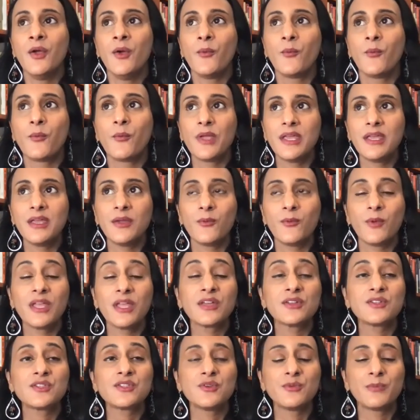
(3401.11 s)
We, we
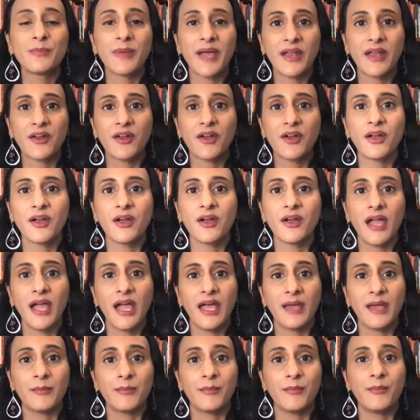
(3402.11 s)
could do better
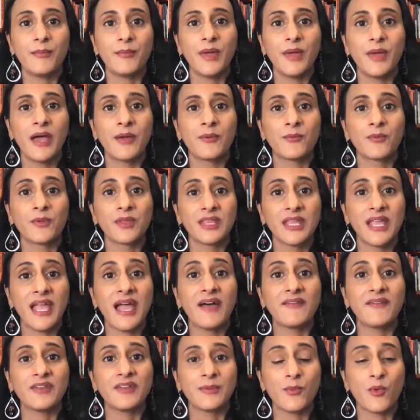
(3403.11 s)
at, at really
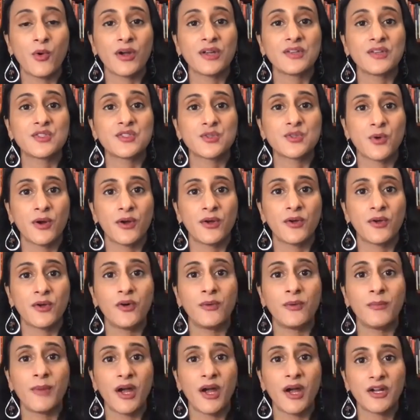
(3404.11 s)
having more historical
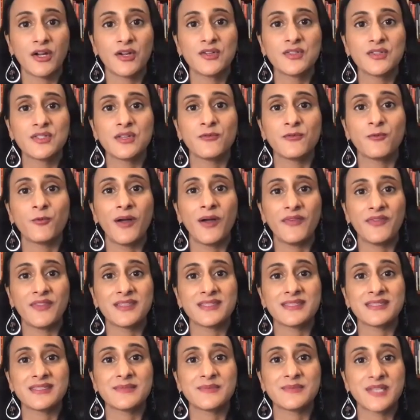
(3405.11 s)
markers of what
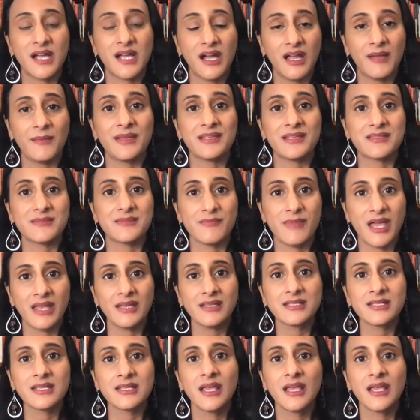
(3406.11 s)
this time has meant.